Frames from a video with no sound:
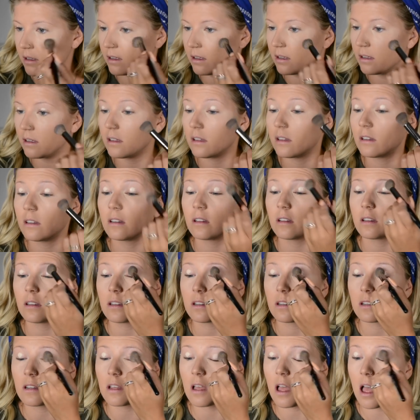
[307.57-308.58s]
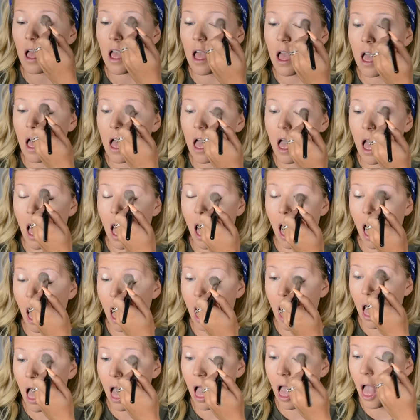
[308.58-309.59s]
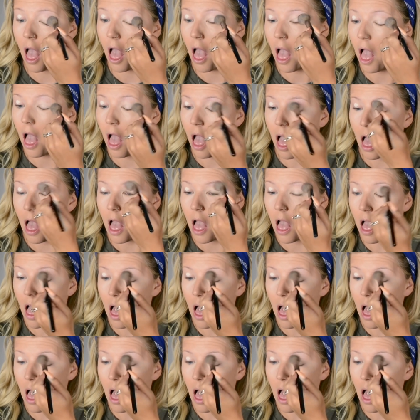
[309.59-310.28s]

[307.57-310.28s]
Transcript: Nothing is said.